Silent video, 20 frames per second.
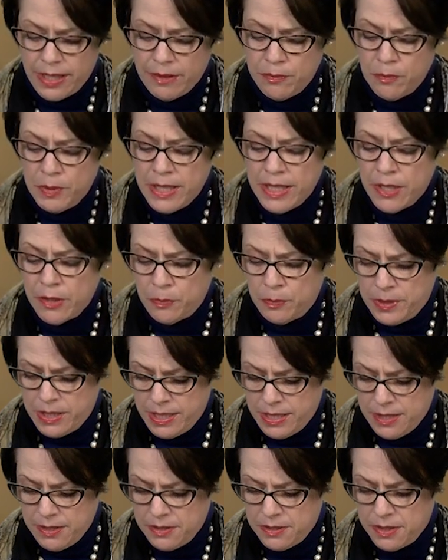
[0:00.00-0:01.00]
and be at
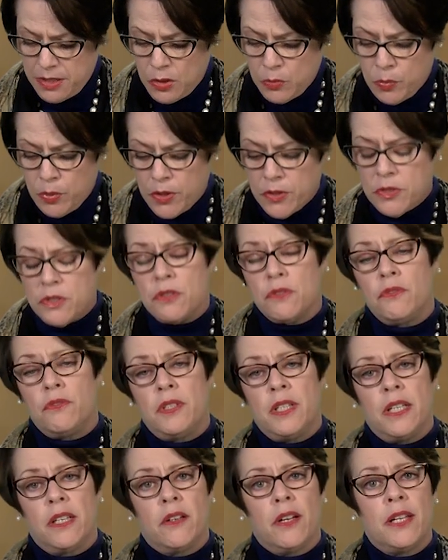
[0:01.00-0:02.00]
peace and
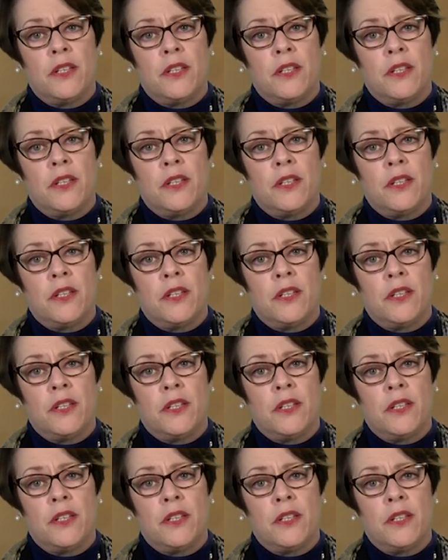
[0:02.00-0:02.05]
persevere,